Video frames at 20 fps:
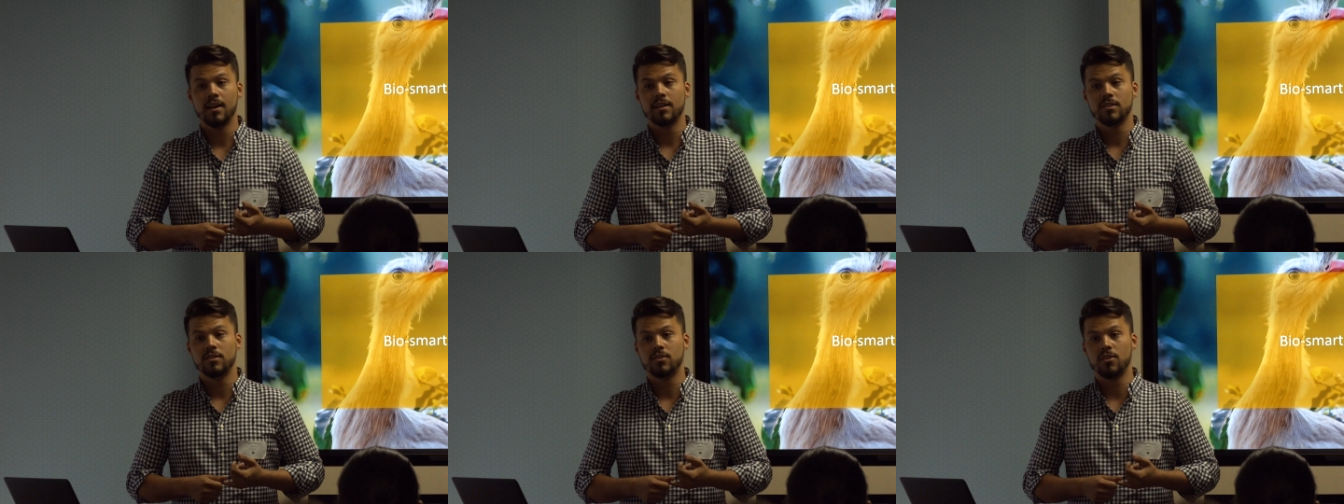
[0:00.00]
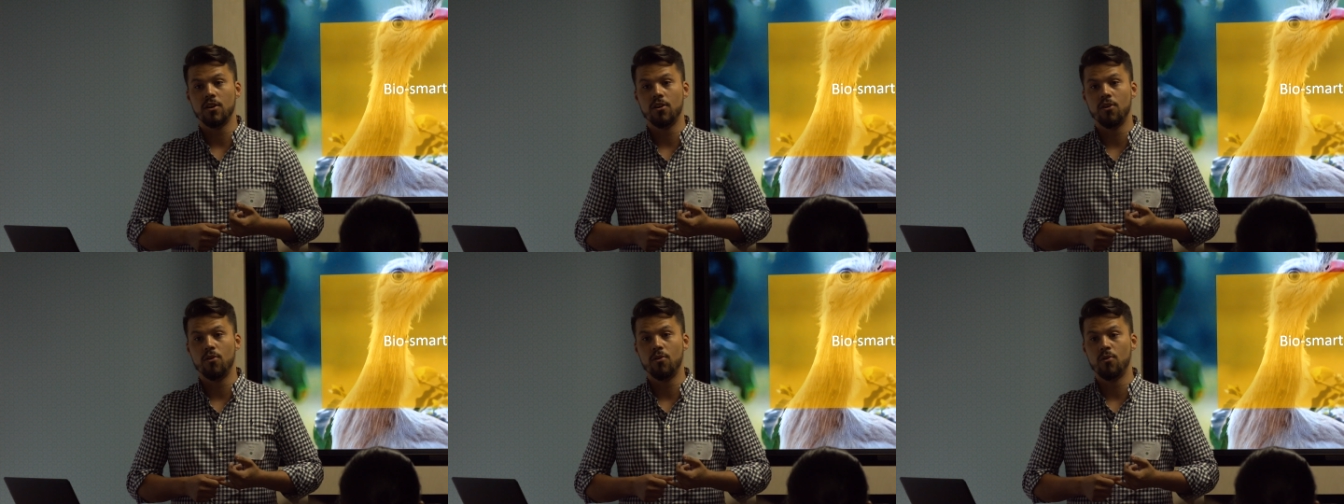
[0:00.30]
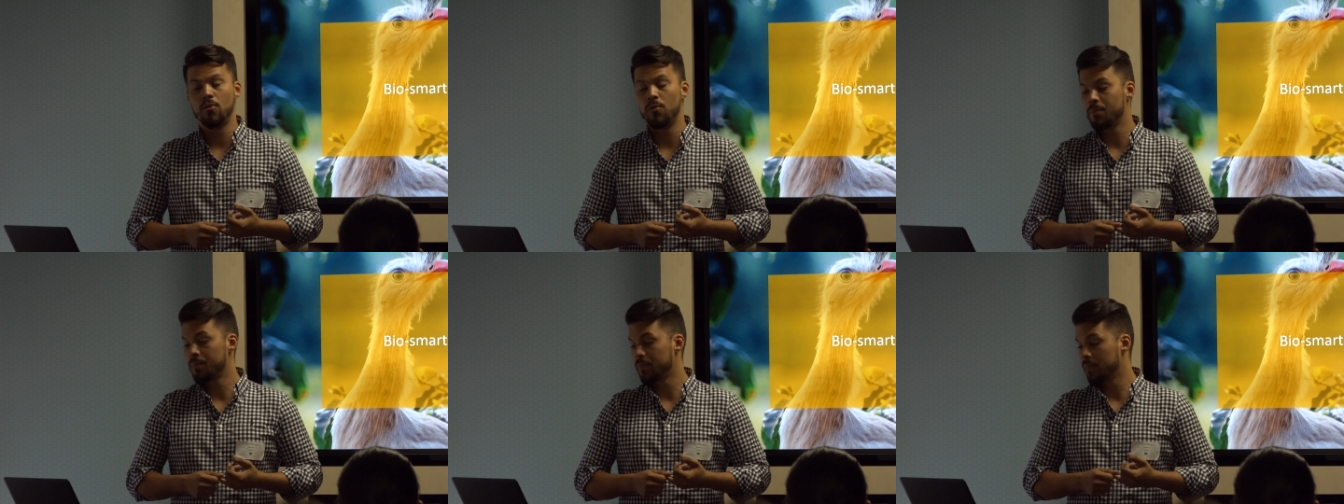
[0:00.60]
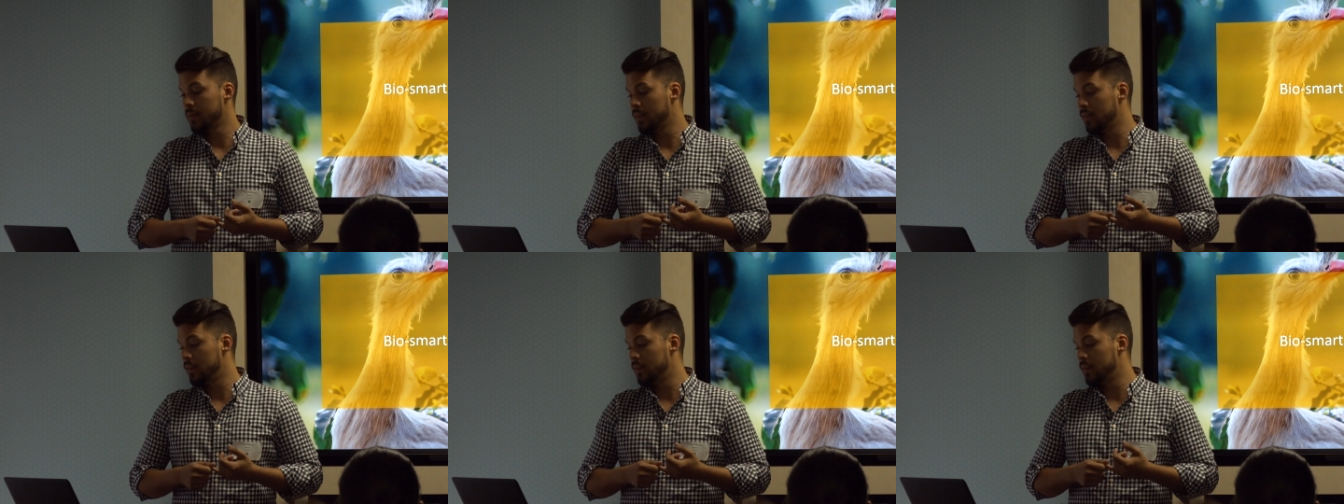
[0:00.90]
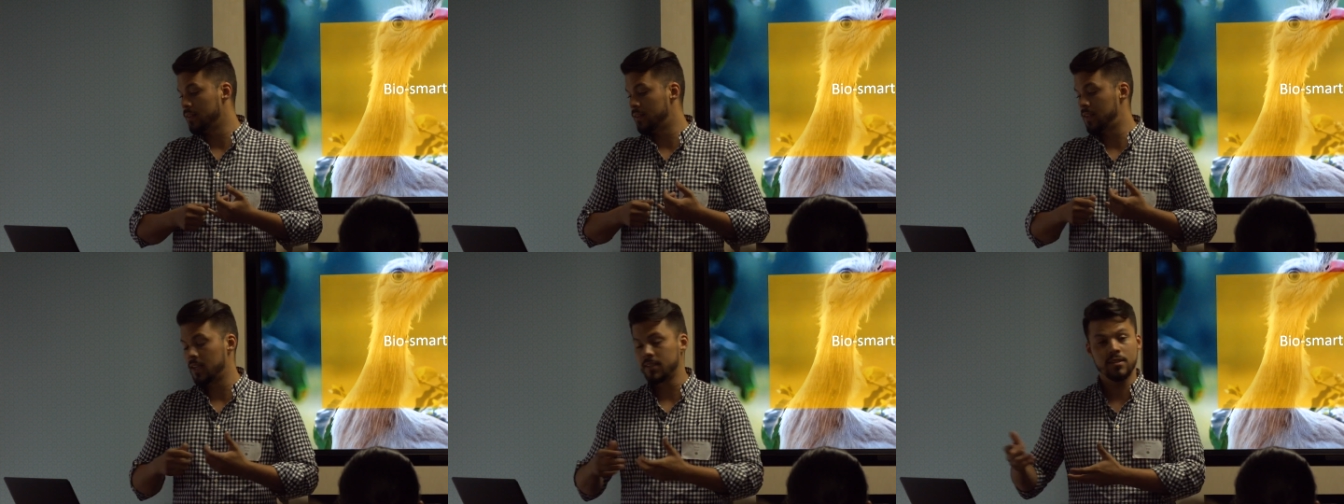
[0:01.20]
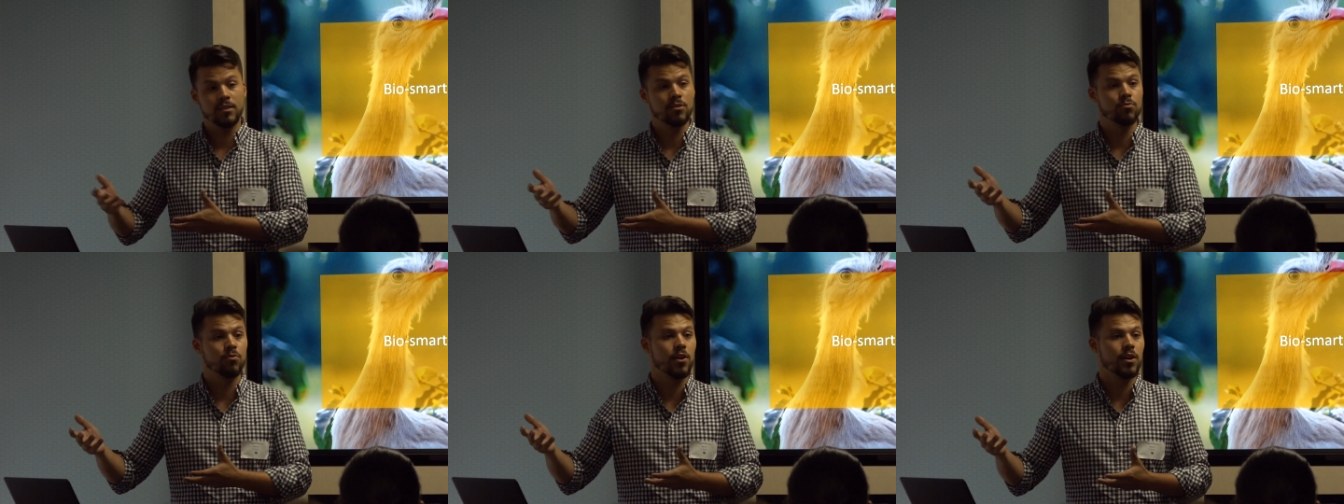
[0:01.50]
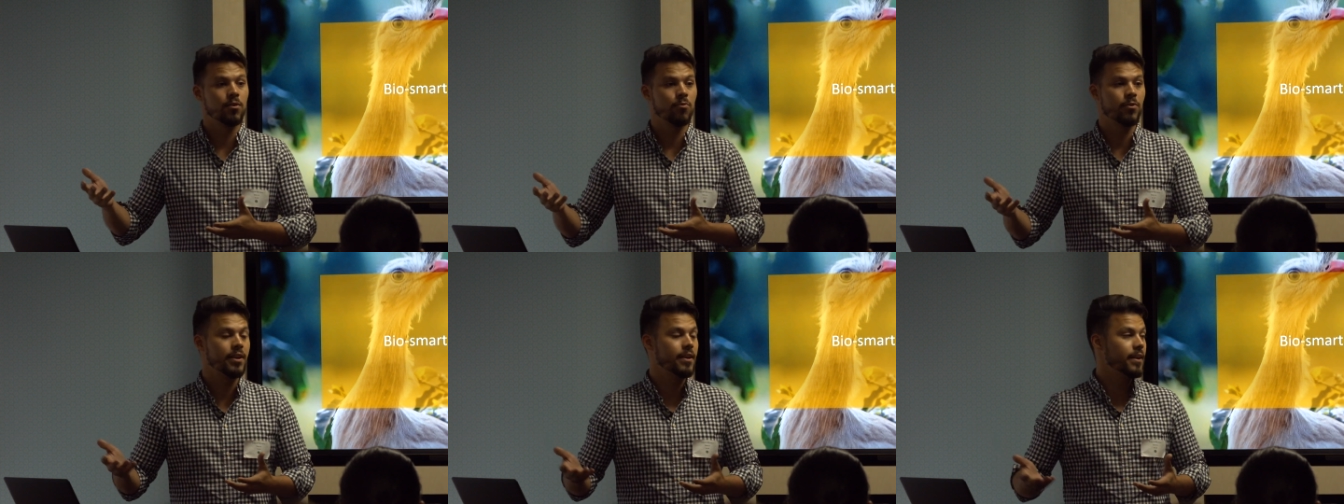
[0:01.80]
So this is
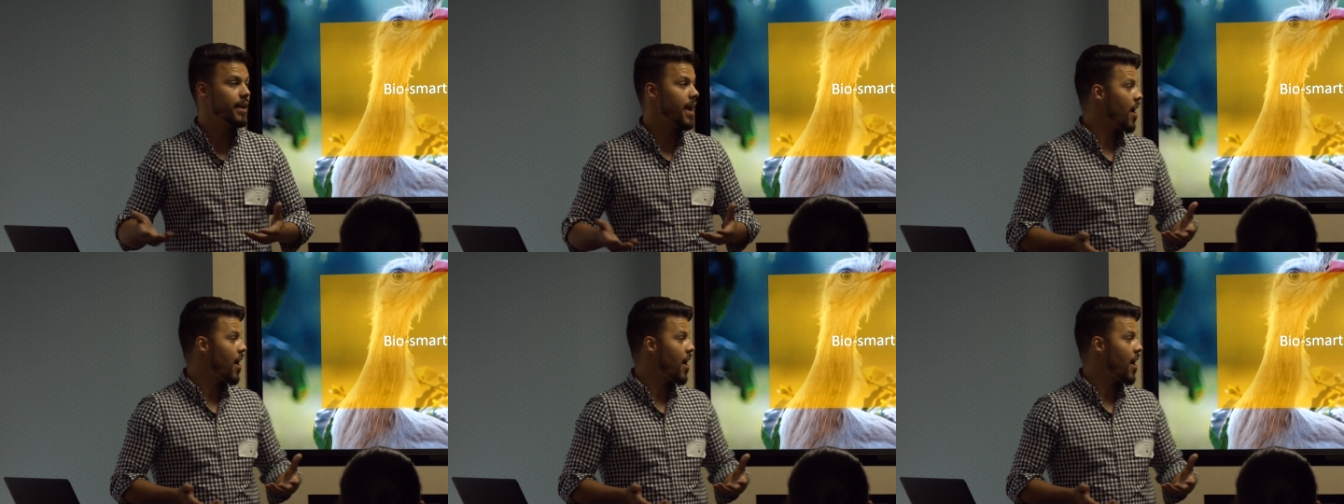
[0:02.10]
what we